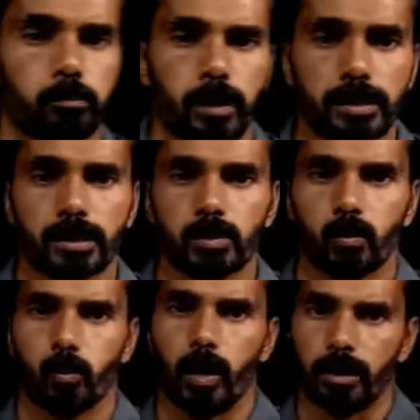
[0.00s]
plus
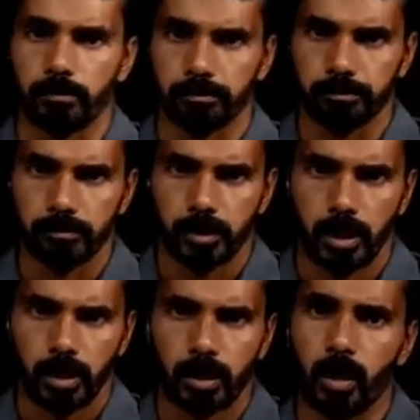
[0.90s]
1.
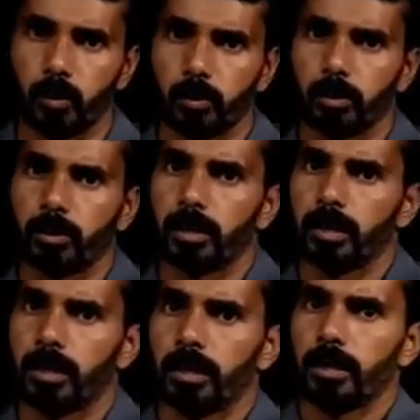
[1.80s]
Now
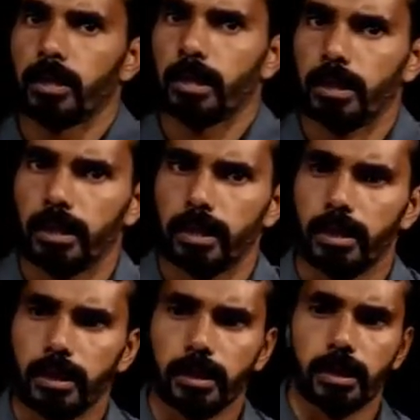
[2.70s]

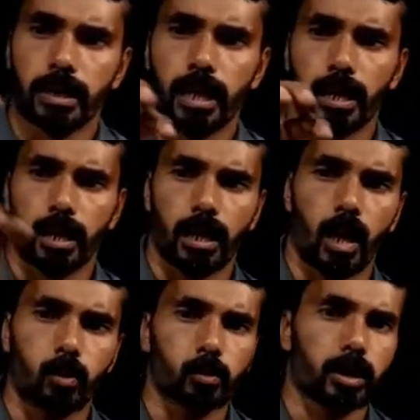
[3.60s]
here
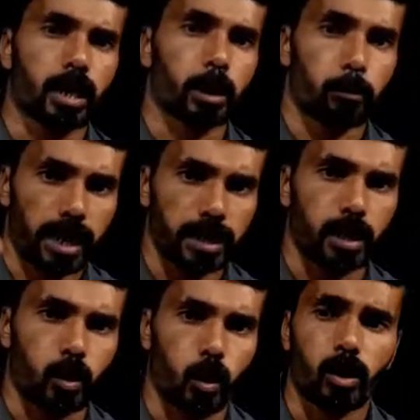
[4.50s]
now the
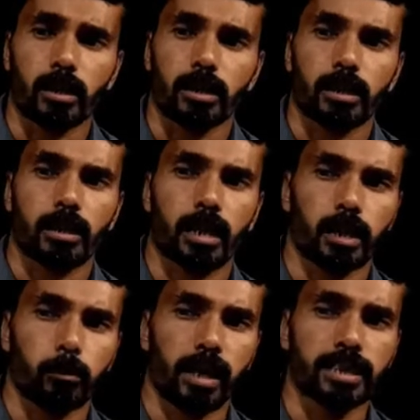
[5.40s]
remainder, or here
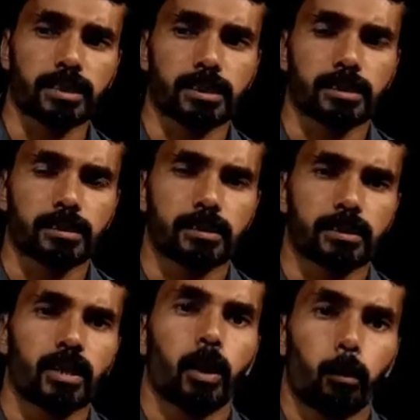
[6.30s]
remains
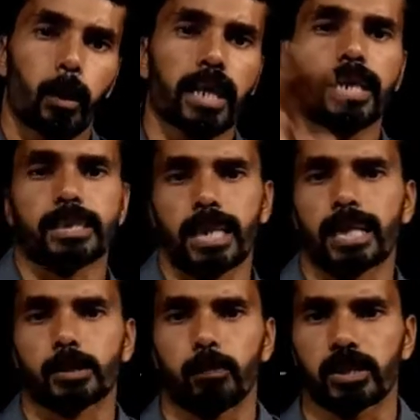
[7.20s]
minus
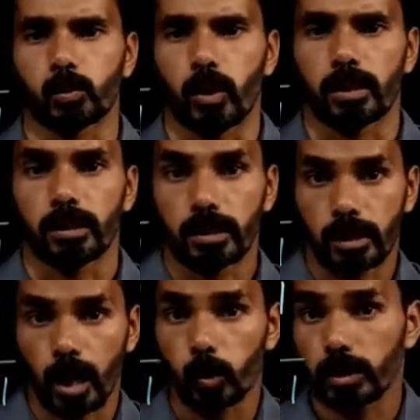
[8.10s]
x plus 1.
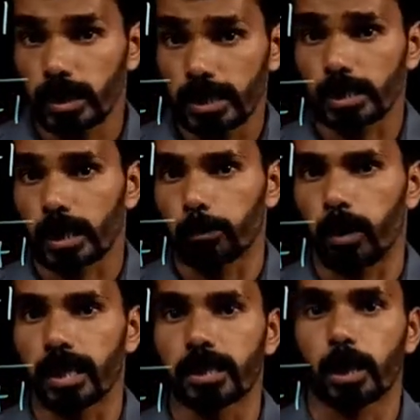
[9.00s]
Now this
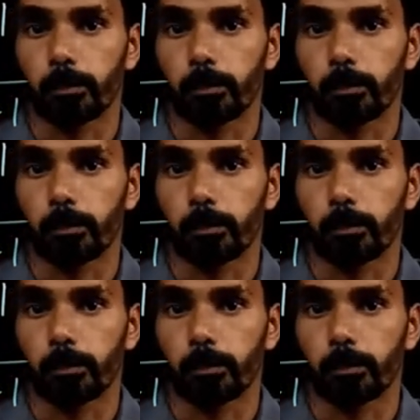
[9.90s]
remainder